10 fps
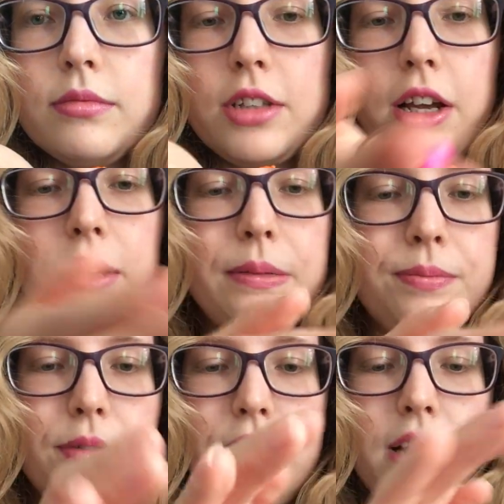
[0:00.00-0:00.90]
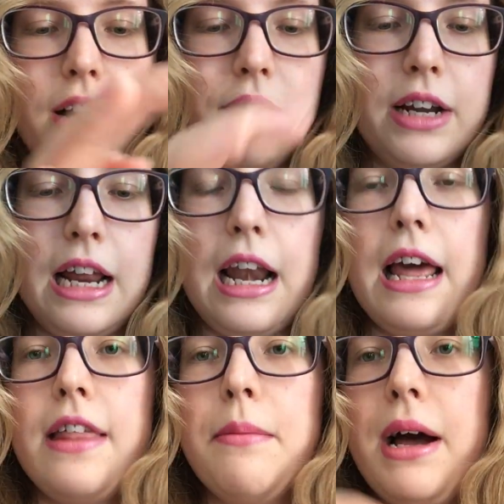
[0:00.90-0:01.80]
So obviously I can't really
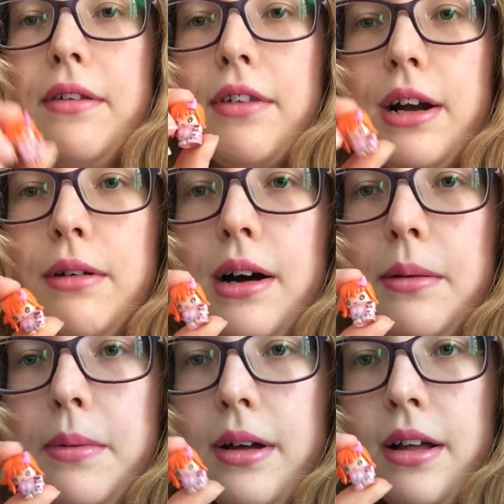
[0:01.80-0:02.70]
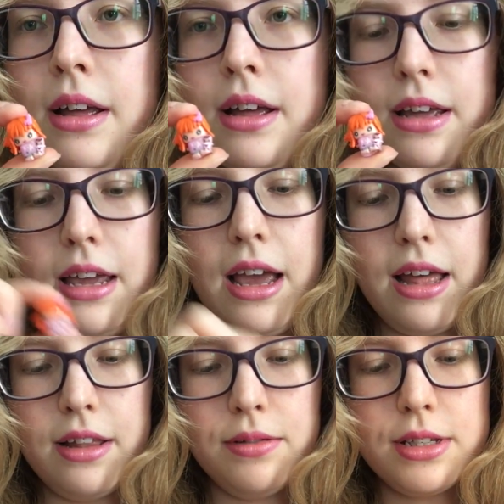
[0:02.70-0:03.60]
lay them out very well. But
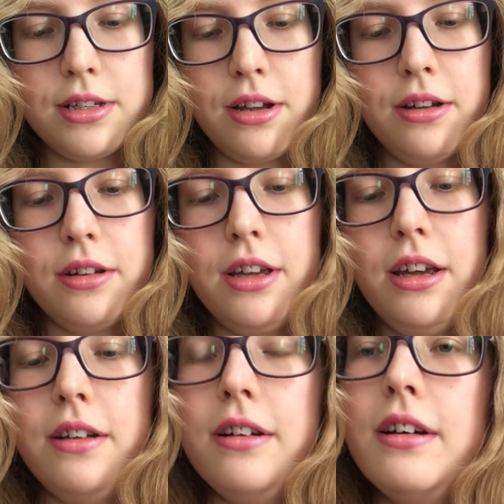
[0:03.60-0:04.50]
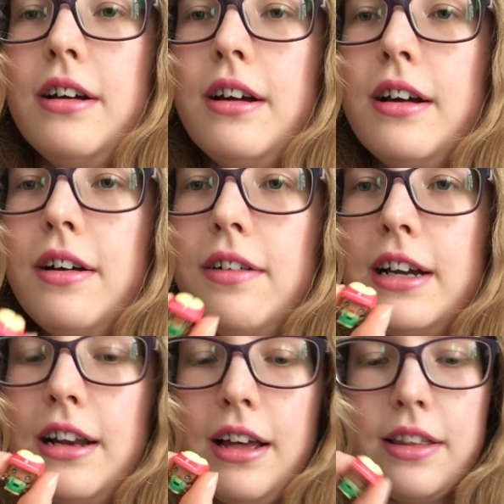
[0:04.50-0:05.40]
yeah, that was so cute. I
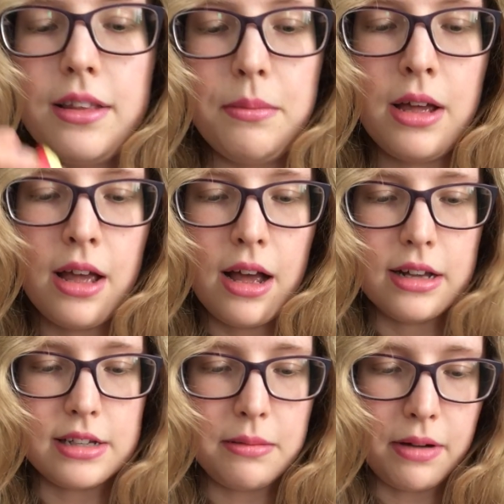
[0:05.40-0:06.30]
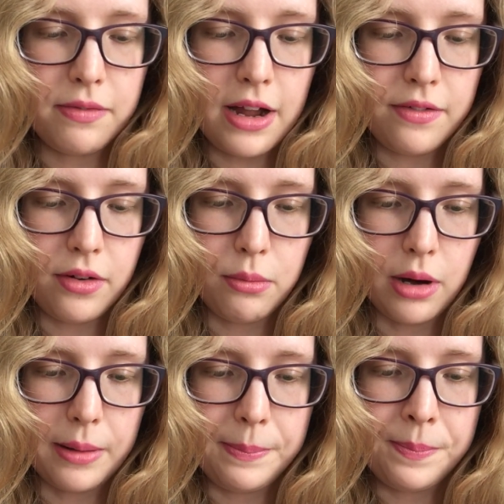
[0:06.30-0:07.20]
really like them. I'd say my favourite
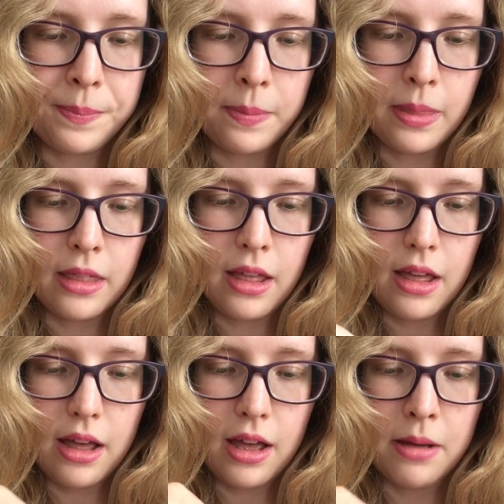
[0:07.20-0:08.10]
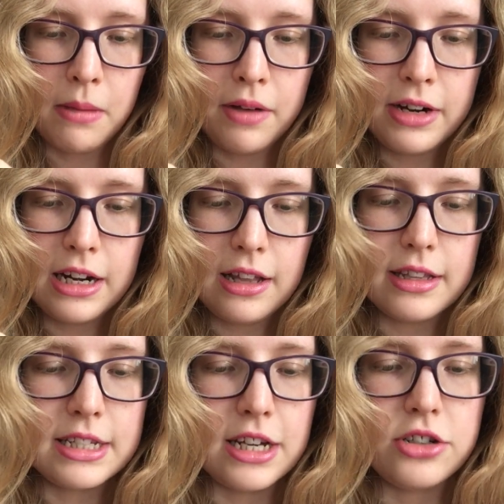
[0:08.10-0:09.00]
one. I really like
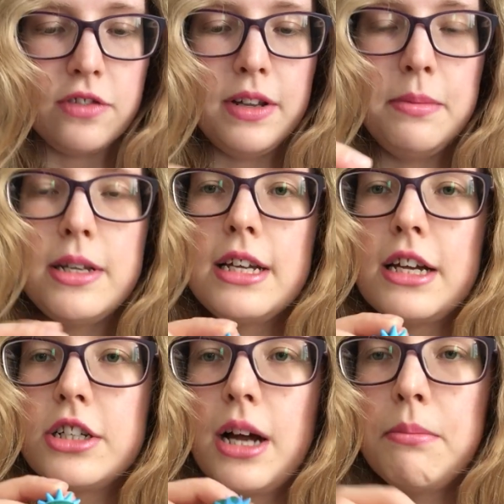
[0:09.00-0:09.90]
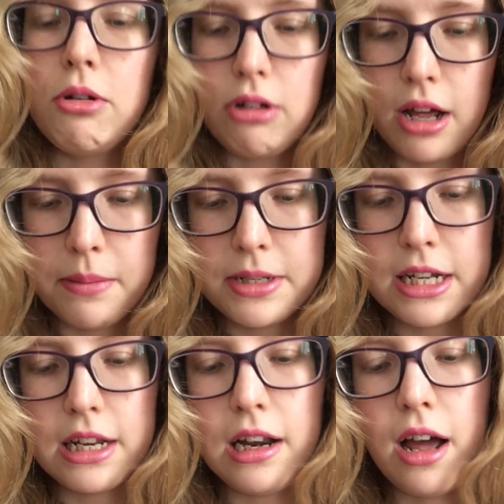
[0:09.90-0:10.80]
the Statue of Liberty, actually. I'm not like
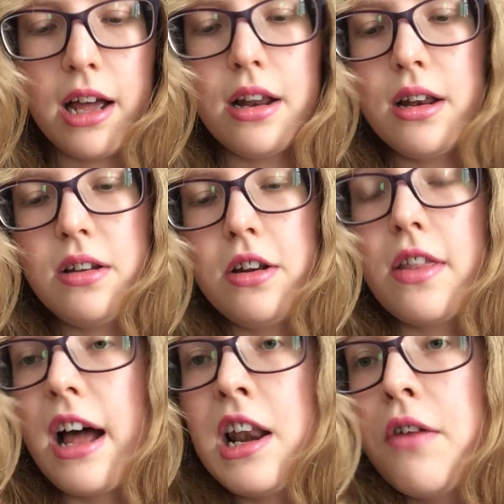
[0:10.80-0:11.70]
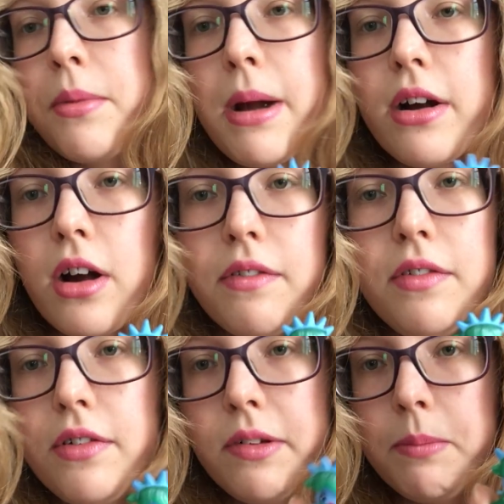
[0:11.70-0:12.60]
particularly like, you know, that I love America. I've
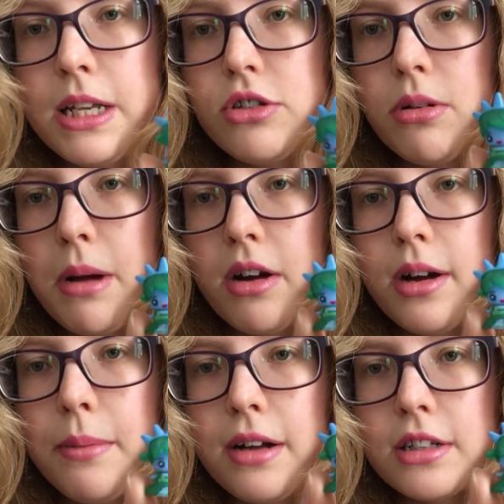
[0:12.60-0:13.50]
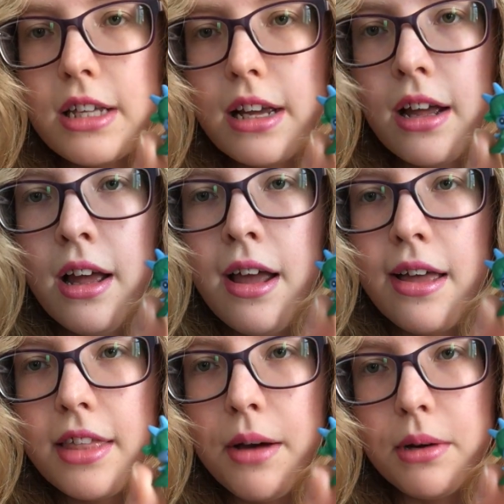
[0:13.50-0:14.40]
never even been to America. But I just think
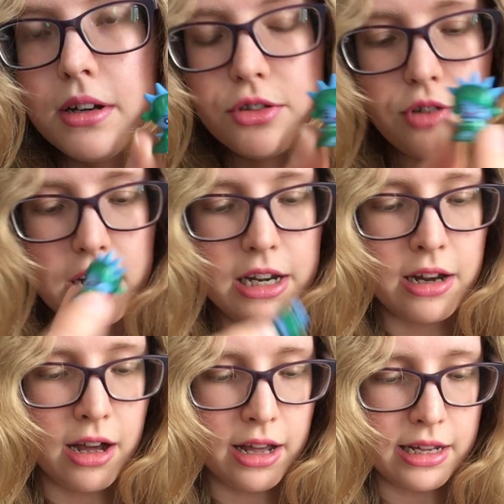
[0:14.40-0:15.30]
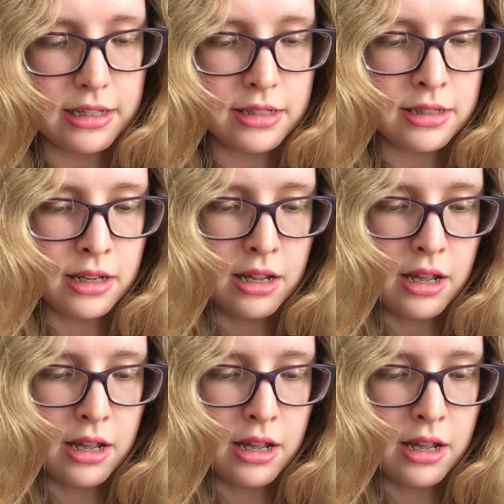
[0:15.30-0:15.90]
that one looks really nice.